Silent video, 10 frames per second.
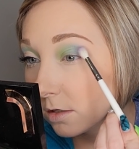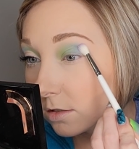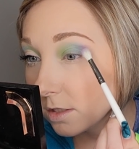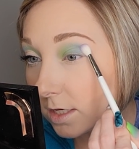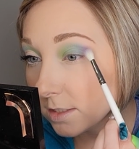
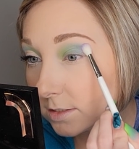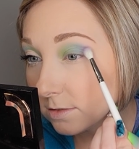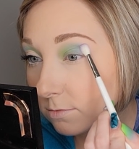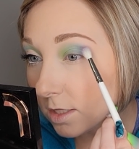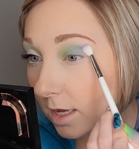takes
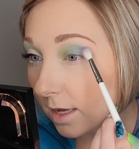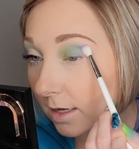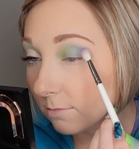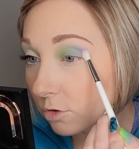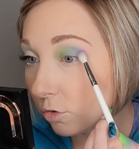some
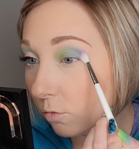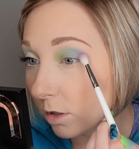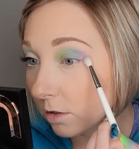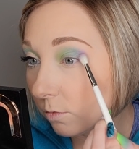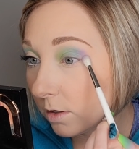time to
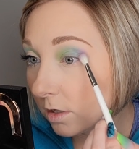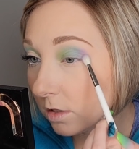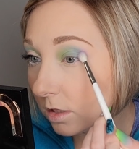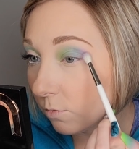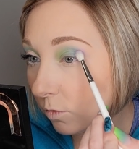work
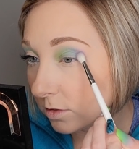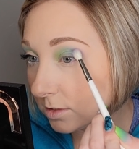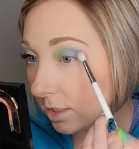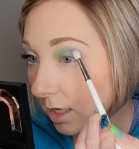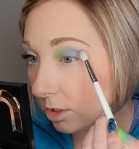with, and once
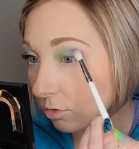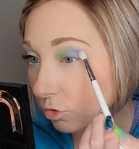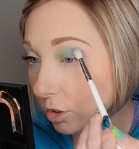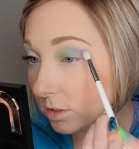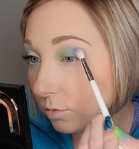again you
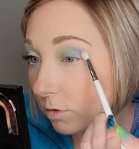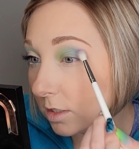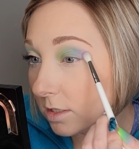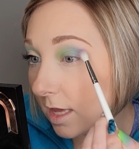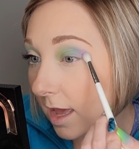just want to
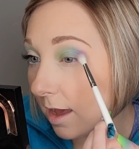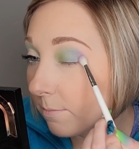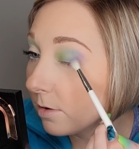tap.